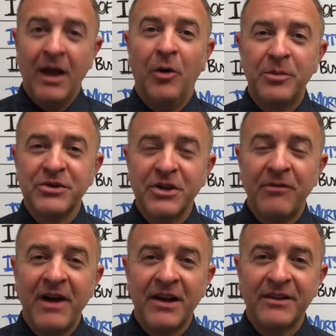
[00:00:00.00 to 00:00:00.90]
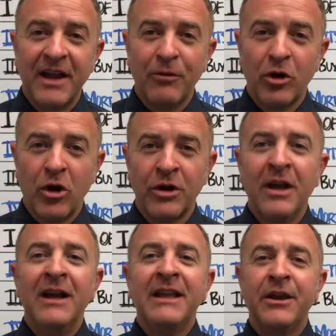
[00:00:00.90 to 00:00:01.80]
help yourself out in that regard,
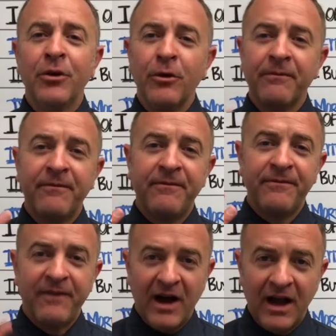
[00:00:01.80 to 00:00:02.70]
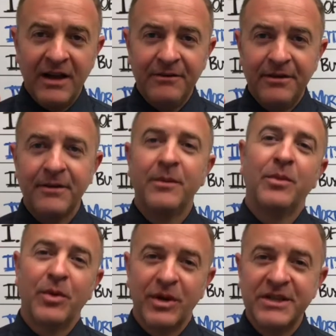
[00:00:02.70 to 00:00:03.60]
here are 5
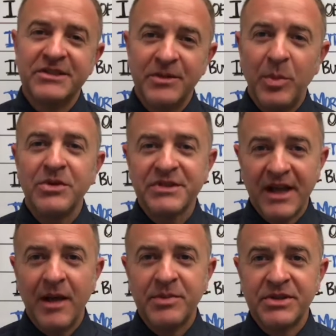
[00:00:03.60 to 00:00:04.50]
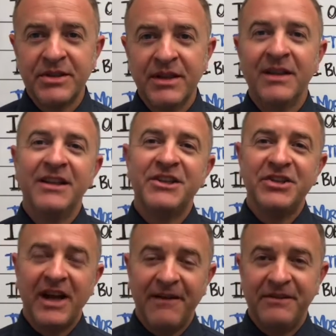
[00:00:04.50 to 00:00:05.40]
pretty simple steps that
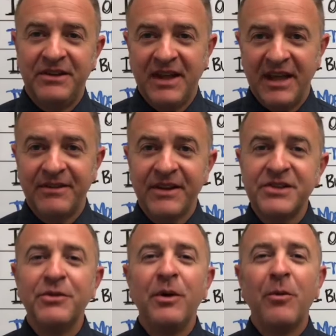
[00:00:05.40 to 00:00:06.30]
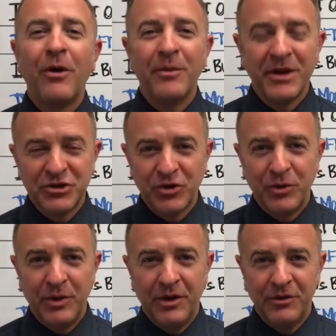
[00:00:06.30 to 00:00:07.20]
you have to take, things that we want to make sure
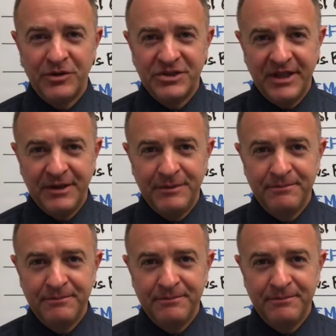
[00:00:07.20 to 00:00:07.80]
that we understand.